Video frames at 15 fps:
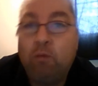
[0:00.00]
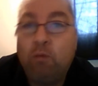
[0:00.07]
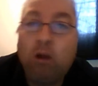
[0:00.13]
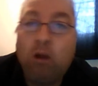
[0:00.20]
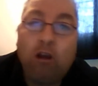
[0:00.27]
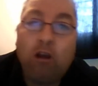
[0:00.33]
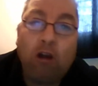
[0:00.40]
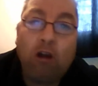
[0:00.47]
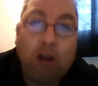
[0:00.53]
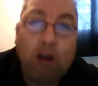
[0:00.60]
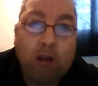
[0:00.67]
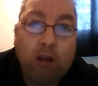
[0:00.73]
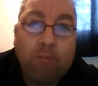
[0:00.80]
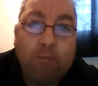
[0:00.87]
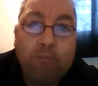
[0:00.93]
When I got
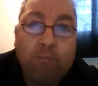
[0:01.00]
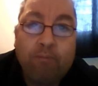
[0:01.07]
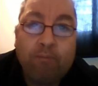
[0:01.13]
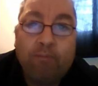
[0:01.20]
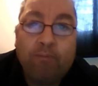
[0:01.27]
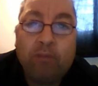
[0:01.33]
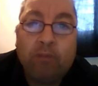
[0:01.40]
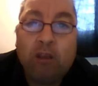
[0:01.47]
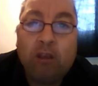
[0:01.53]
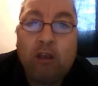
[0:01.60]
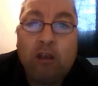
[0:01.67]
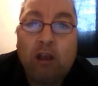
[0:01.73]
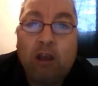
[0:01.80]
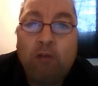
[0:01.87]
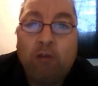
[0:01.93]
home,
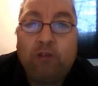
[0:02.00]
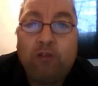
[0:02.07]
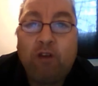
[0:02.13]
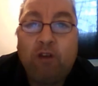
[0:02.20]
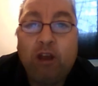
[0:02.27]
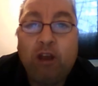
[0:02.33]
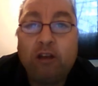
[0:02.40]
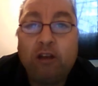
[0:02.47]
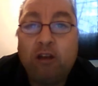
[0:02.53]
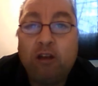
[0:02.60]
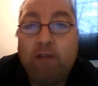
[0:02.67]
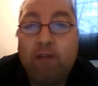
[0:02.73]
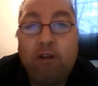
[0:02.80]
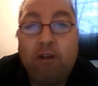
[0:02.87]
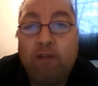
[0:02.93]
I was
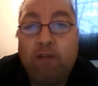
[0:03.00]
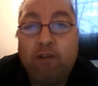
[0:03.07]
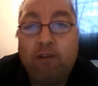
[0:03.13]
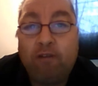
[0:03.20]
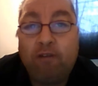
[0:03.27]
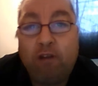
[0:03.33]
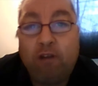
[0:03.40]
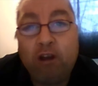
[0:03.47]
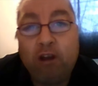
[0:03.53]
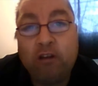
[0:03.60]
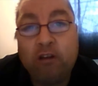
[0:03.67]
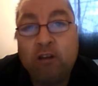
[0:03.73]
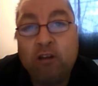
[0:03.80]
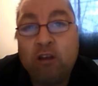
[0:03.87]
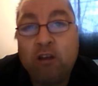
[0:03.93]
fine. I felt
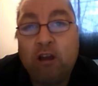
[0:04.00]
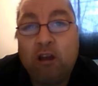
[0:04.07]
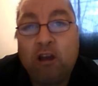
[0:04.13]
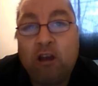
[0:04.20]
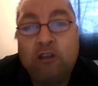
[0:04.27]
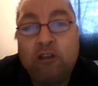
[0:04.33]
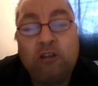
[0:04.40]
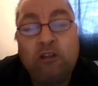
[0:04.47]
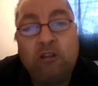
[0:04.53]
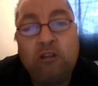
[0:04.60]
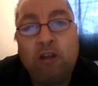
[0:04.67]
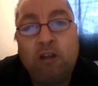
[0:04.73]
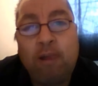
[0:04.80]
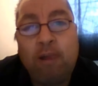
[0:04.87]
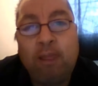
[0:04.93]
fine. I
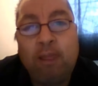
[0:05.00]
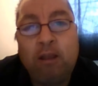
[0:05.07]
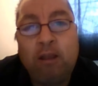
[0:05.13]
just